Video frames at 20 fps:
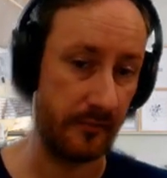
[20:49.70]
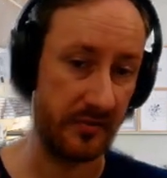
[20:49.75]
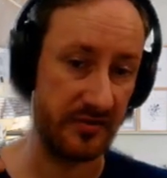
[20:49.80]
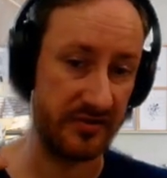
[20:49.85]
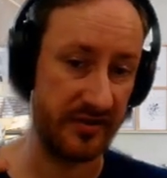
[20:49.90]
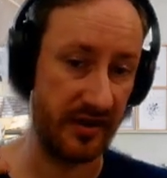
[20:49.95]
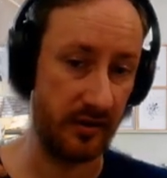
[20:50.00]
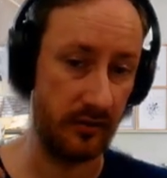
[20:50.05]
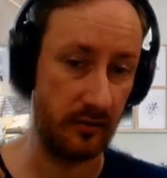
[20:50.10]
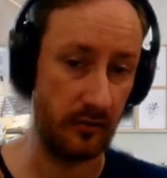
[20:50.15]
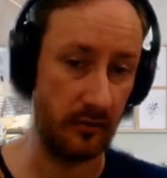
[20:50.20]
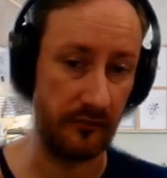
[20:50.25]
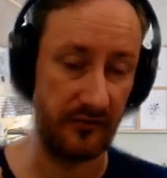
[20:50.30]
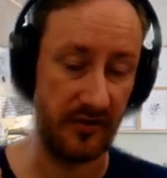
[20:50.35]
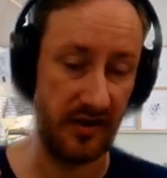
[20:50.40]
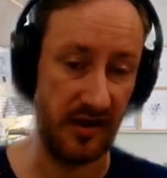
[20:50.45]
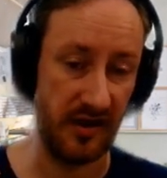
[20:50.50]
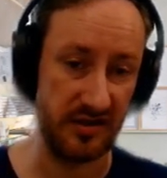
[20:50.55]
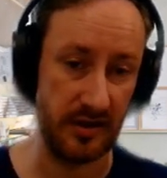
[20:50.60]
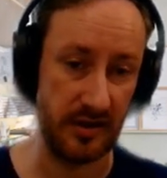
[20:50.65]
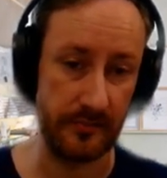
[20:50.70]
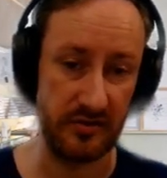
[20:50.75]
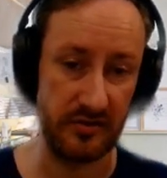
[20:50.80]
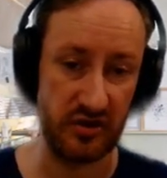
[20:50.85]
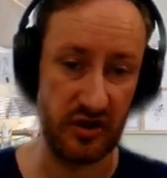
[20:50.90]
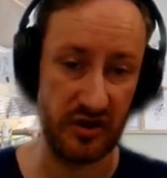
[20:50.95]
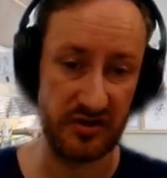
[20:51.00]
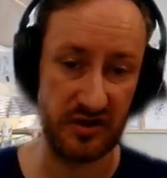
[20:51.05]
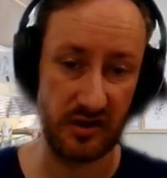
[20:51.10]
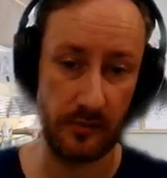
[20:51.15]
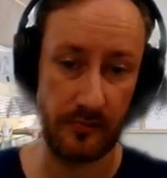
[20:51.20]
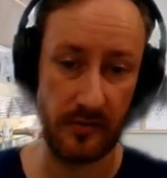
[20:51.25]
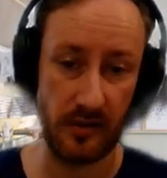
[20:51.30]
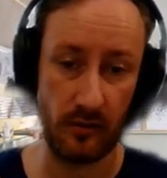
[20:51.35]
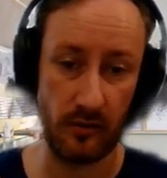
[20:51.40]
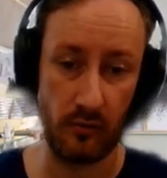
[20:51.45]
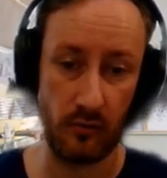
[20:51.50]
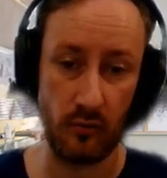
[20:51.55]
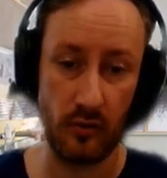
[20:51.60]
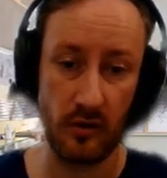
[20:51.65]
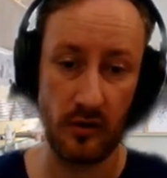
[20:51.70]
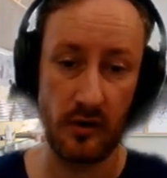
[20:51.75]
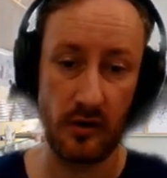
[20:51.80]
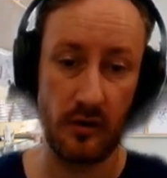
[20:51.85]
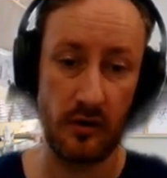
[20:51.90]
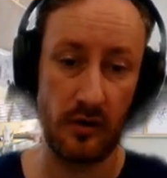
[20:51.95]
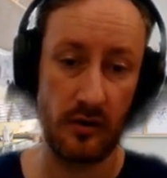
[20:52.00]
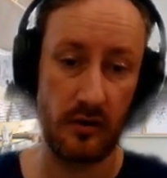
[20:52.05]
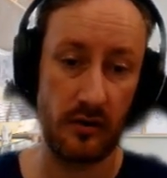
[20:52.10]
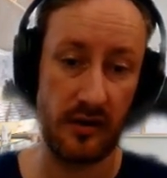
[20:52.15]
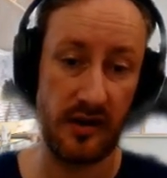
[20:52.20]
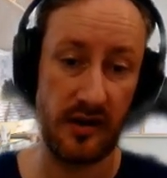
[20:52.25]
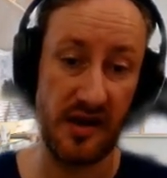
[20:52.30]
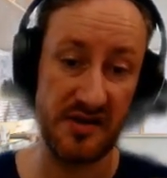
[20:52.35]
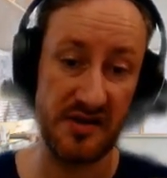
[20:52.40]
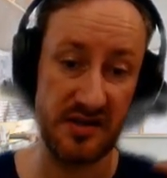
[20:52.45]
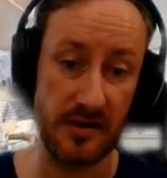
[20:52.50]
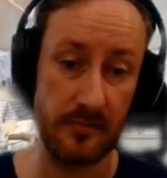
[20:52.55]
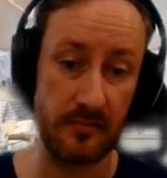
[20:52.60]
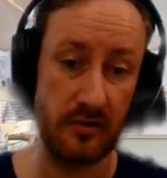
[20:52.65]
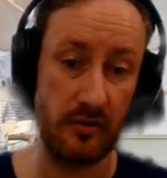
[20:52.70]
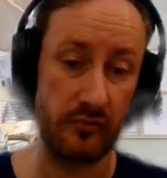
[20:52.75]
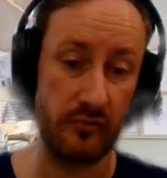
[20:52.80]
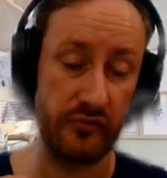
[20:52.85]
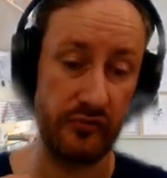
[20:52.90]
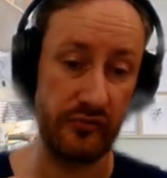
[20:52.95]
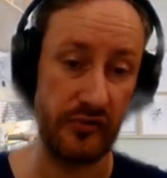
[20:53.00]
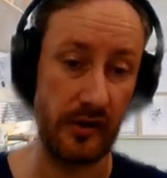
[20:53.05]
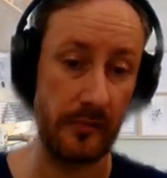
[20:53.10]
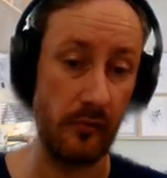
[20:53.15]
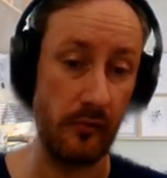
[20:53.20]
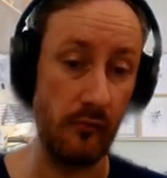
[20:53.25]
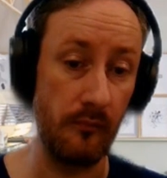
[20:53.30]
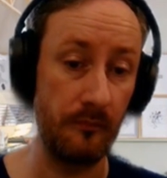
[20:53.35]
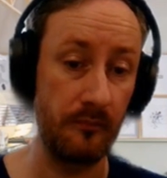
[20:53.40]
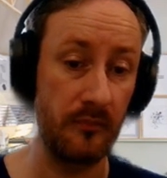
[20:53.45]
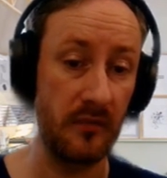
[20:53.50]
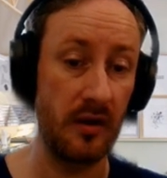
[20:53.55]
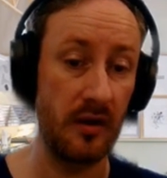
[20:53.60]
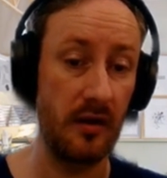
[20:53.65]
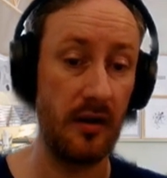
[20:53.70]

a percent of KSM is chasing the PLO, KSM can also double,